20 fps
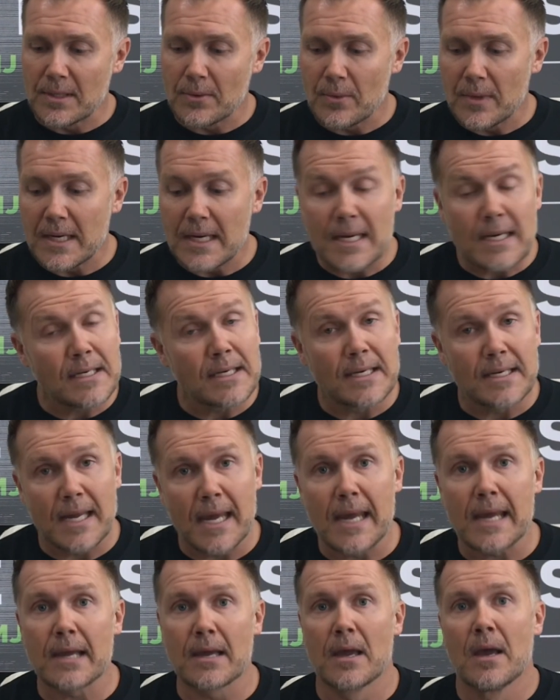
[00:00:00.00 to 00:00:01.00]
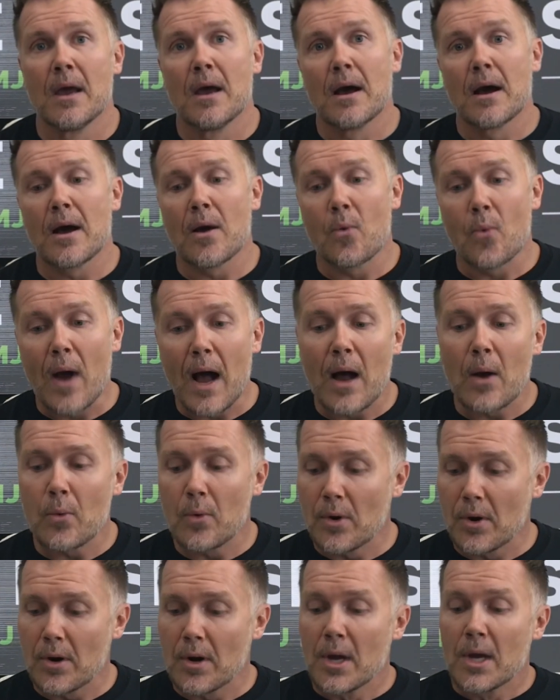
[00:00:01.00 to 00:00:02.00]
that we need to take while
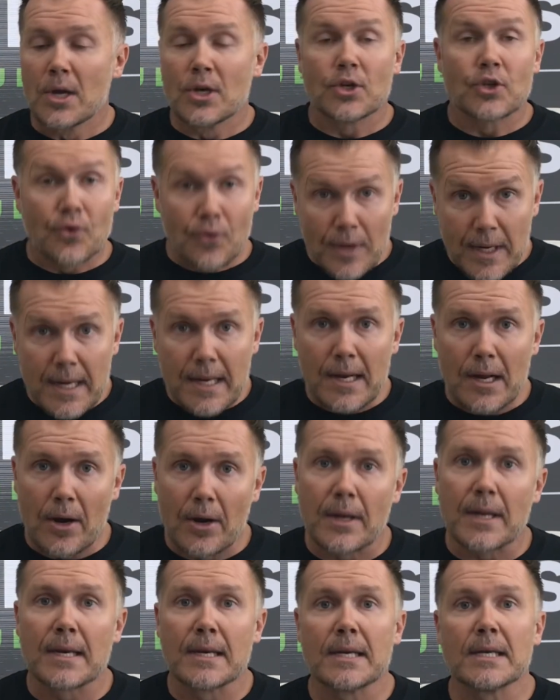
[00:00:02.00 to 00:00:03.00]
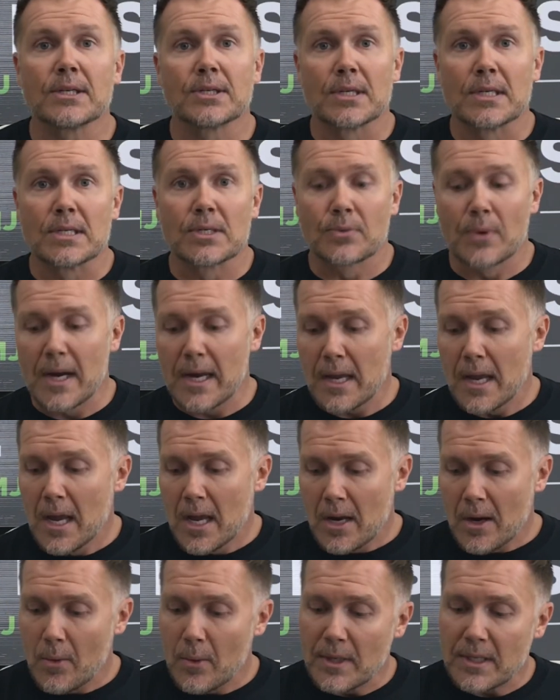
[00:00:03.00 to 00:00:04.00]
we're treating our conditions, right?
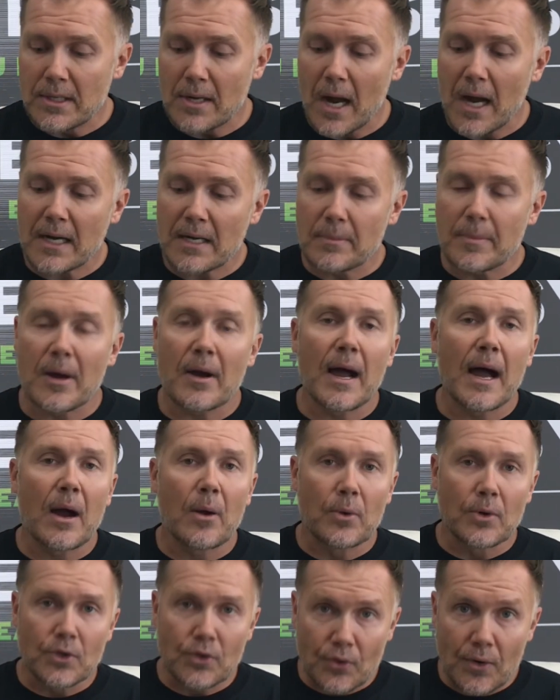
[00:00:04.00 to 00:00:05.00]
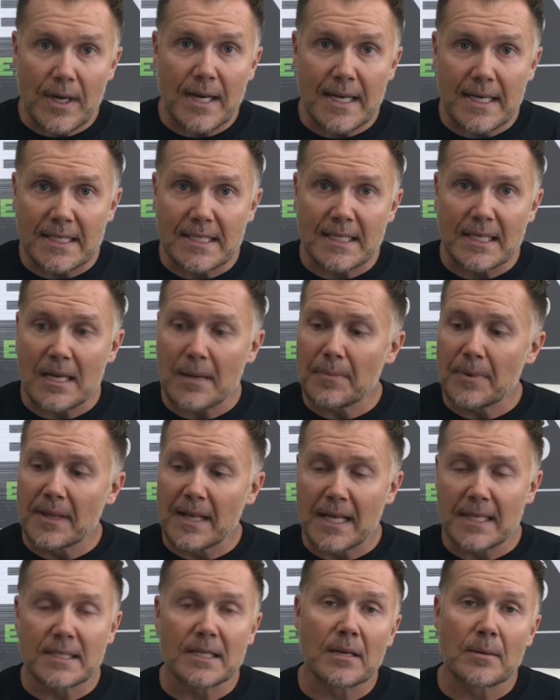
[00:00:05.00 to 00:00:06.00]
We talked about how we're treating sleep, and
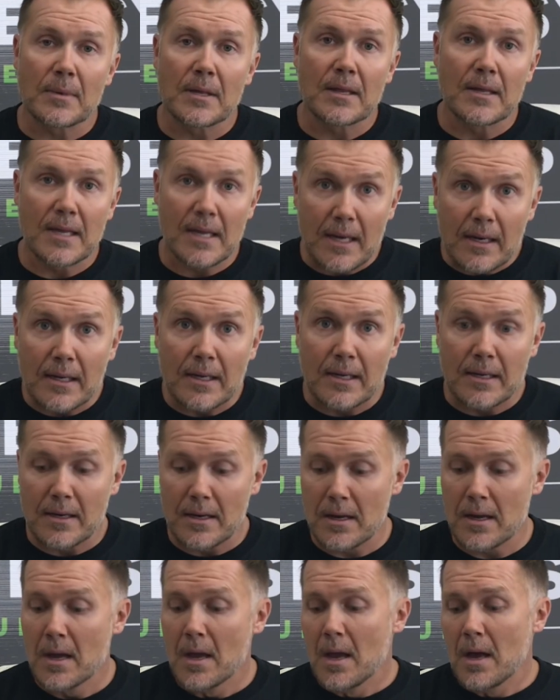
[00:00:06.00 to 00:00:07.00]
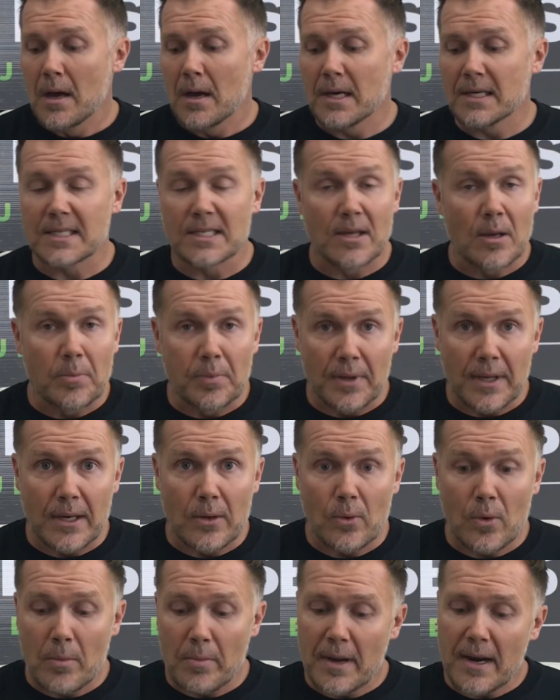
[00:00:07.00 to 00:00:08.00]
that's going to be the Indica
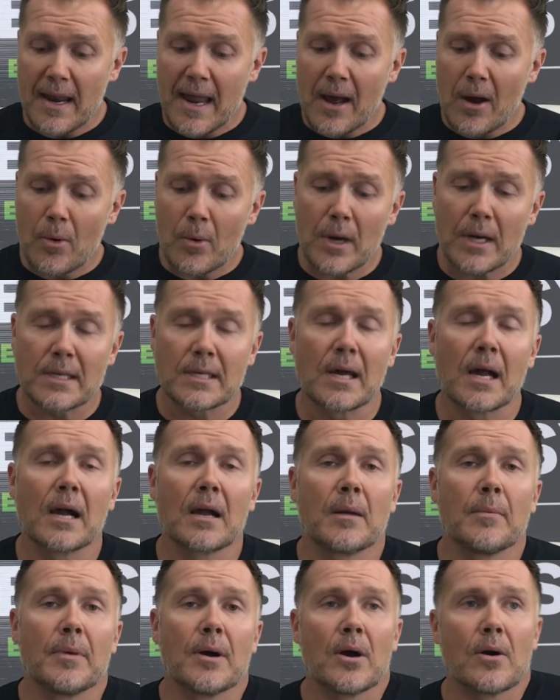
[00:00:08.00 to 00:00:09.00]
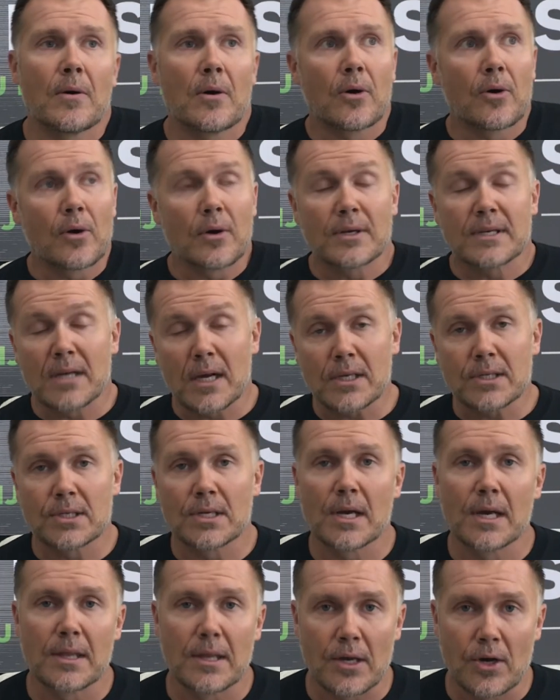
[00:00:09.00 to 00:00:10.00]
sublingual, but now I want to talk about or touch
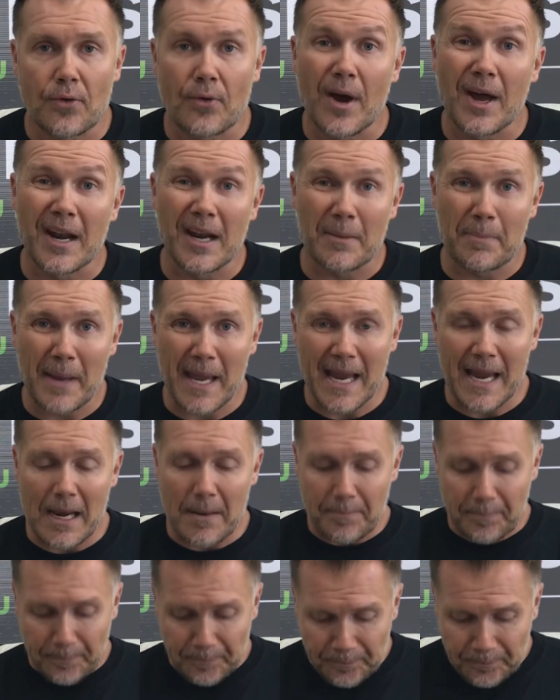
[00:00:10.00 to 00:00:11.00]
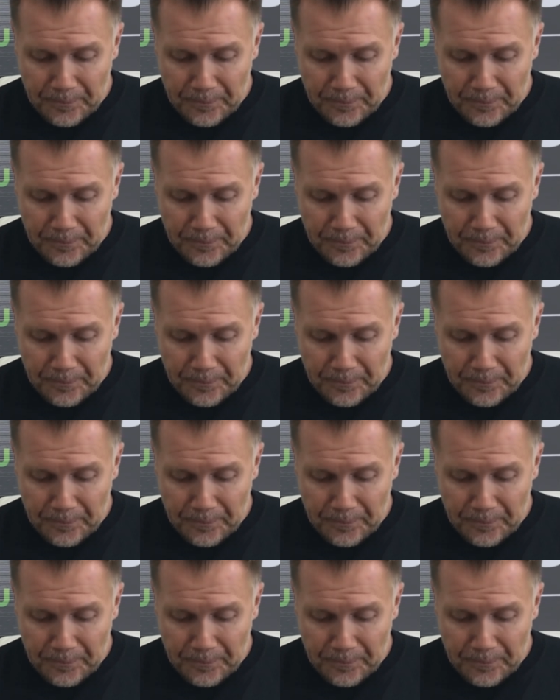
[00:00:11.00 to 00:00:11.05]
on the chronic pain.